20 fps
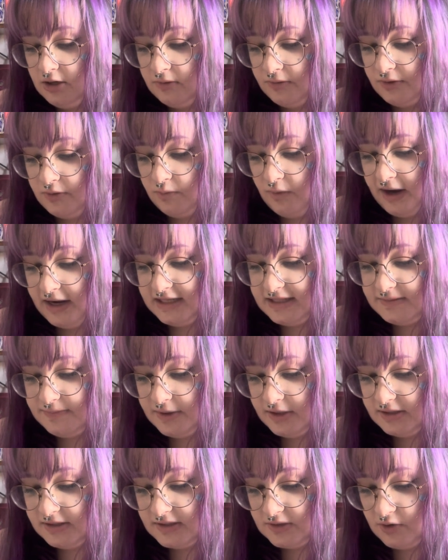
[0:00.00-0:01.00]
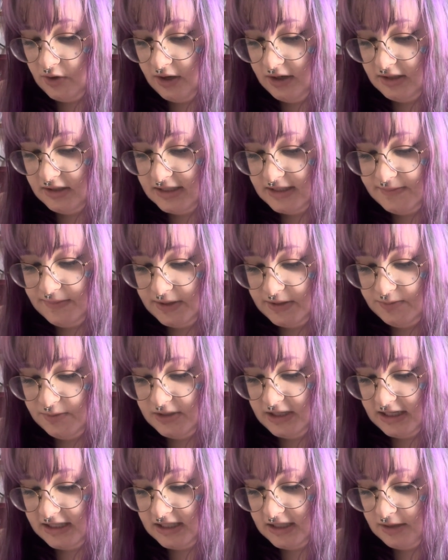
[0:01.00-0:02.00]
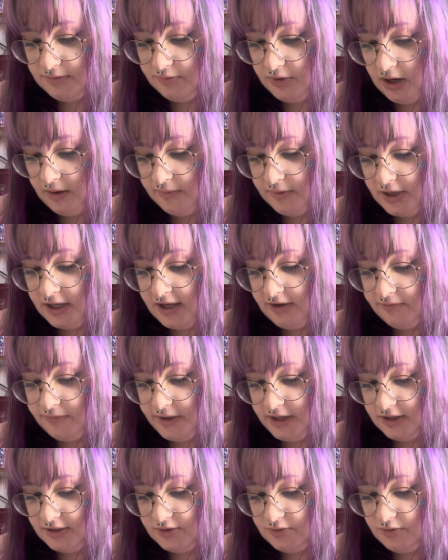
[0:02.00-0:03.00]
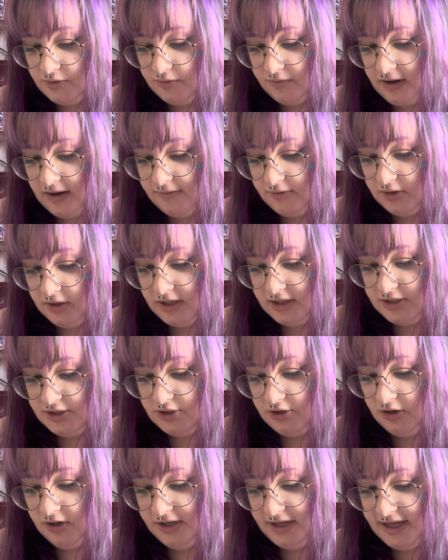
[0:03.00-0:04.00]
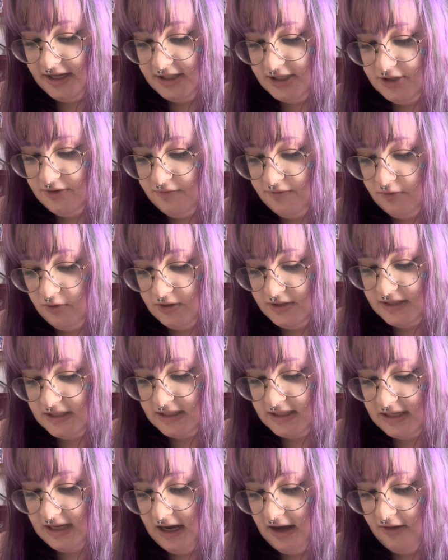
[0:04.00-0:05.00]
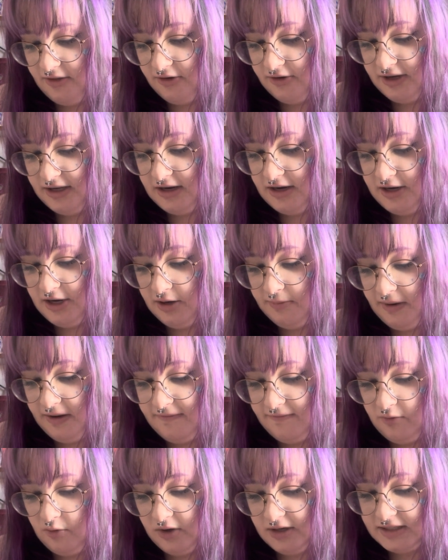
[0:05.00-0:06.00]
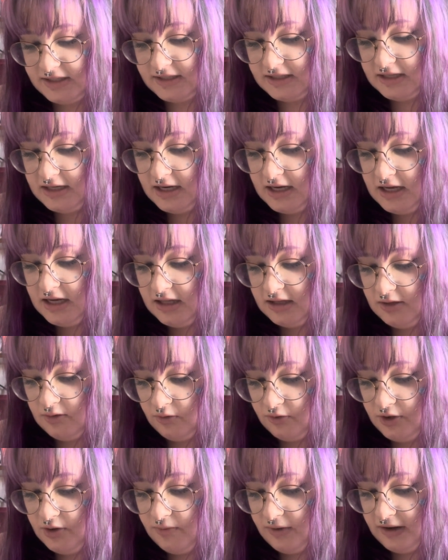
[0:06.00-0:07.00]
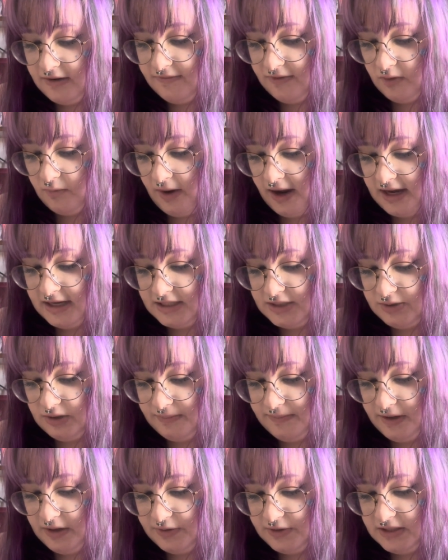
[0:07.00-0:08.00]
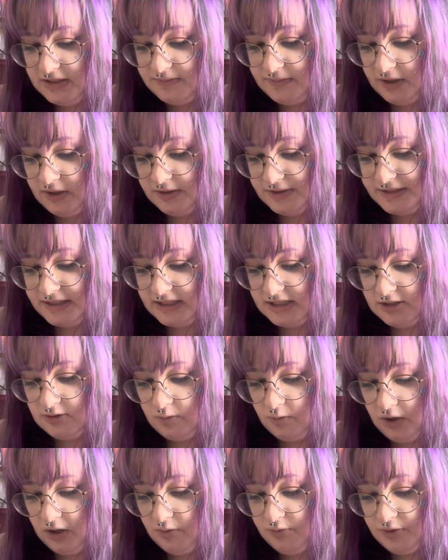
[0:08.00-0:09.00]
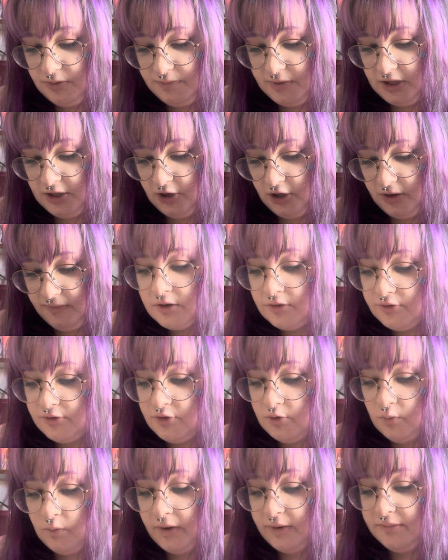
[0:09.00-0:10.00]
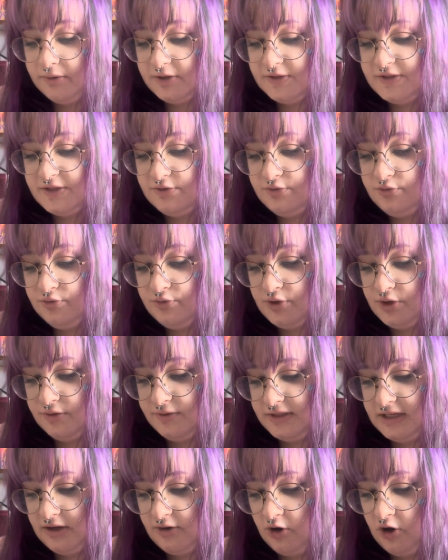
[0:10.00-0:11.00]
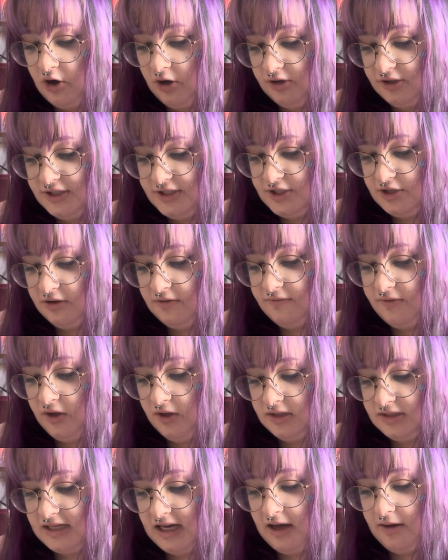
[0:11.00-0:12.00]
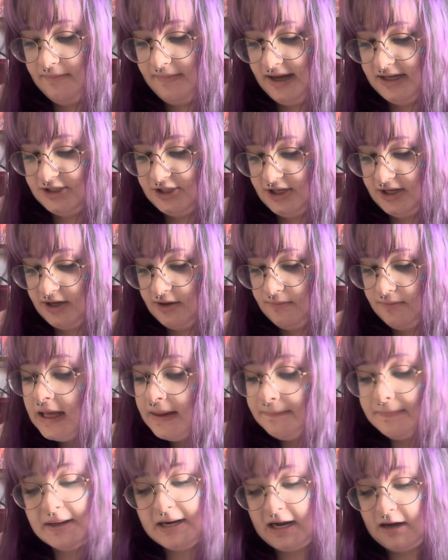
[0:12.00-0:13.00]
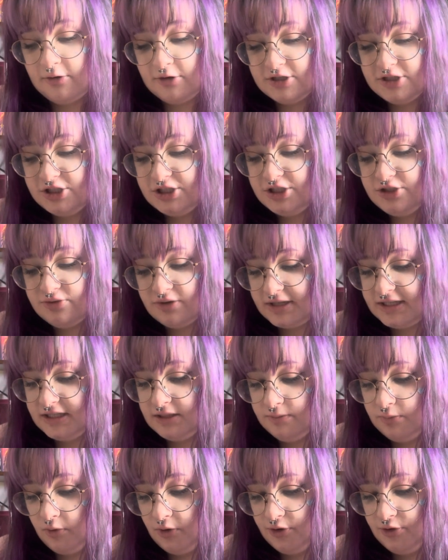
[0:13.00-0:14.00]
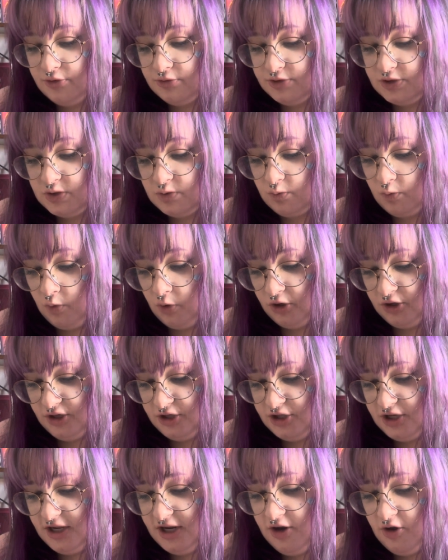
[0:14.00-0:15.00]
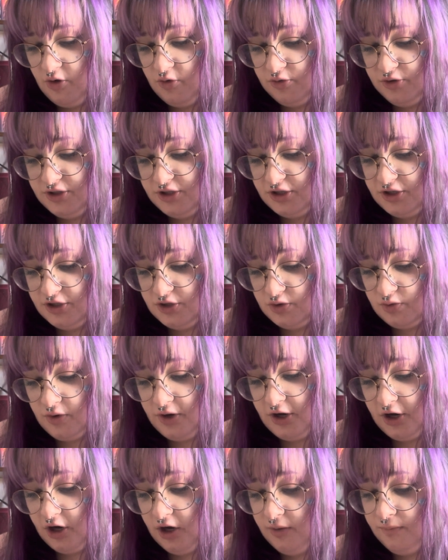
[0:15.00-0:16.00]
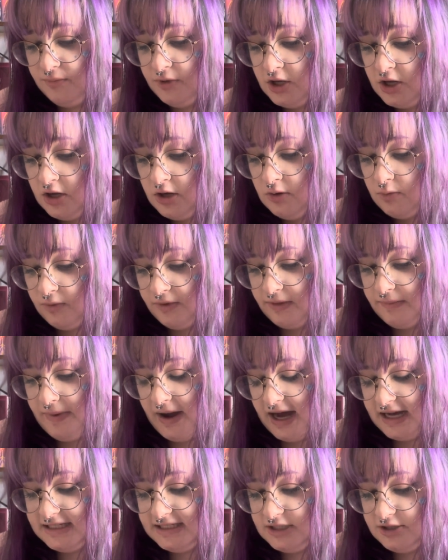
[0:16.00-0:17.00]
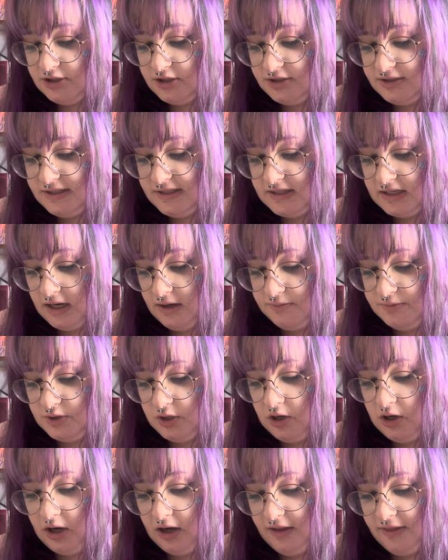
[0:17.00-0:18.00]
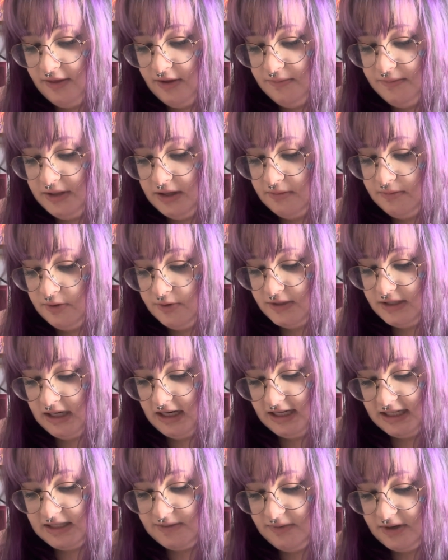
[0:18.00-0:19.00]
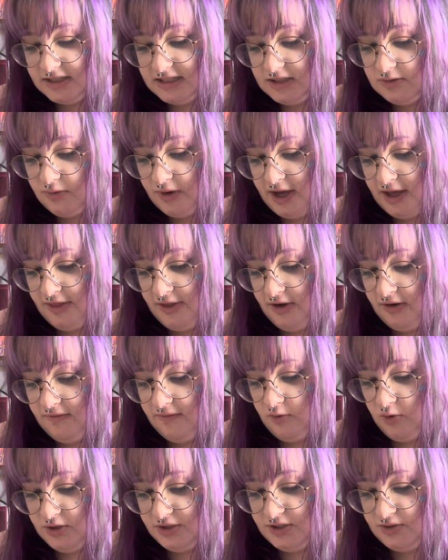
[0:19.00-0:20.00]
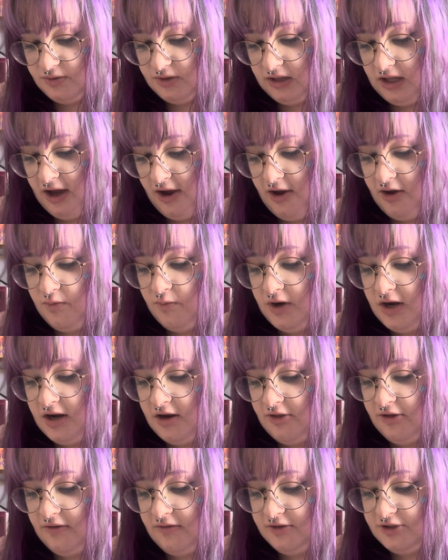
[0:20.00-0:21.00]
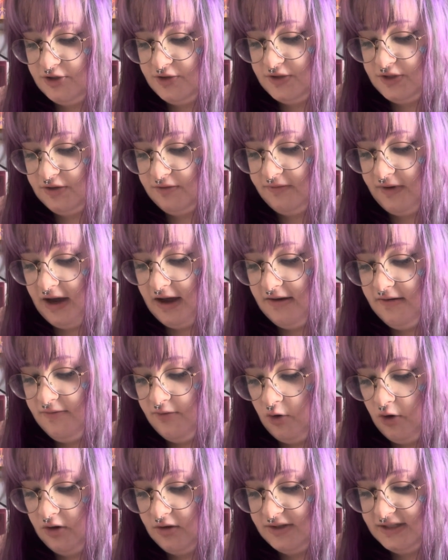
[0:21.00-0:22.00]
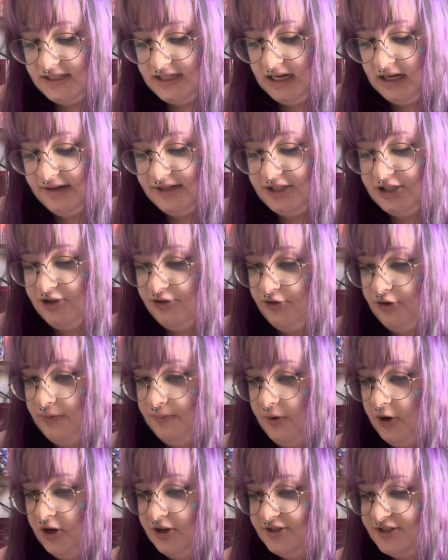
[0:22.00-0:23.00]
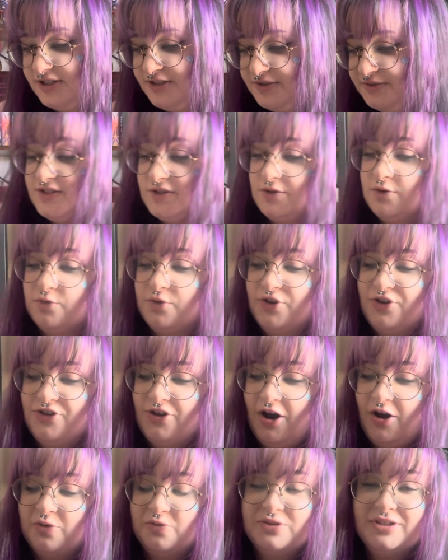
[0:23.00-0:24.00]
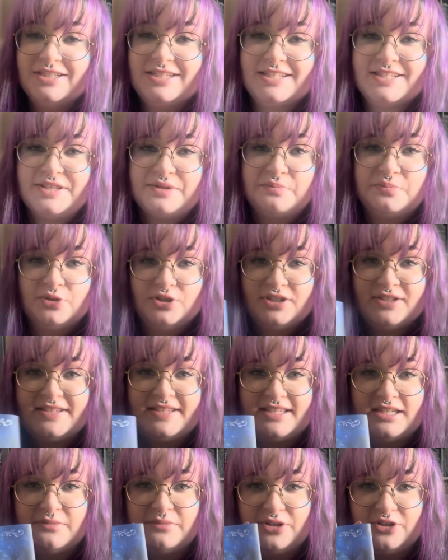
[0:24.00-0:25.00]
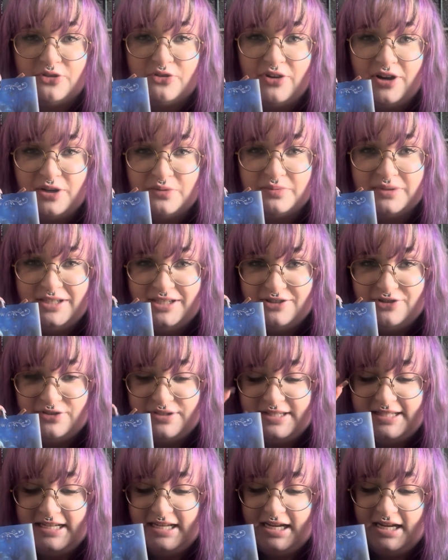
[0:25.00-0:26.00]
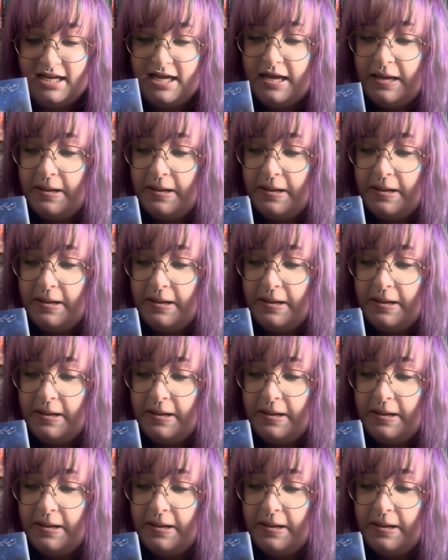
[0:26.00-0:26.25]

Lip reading: With Wyatt's parents gone, the spells protecting the property have begun to unravel, and dark ancient forces gather in a nearby forest. The only way for Wyatt to repair the spells is to work with Peter, the one person who knows how to harness her volatile magic. But how can she trust a boy who's sworn an oath to destroy her? When the past turns up to haunt them in the most unexpected way, they are forced to rely on one another to survive or else tear each other apart." So not only does the book seem incredibly interesting,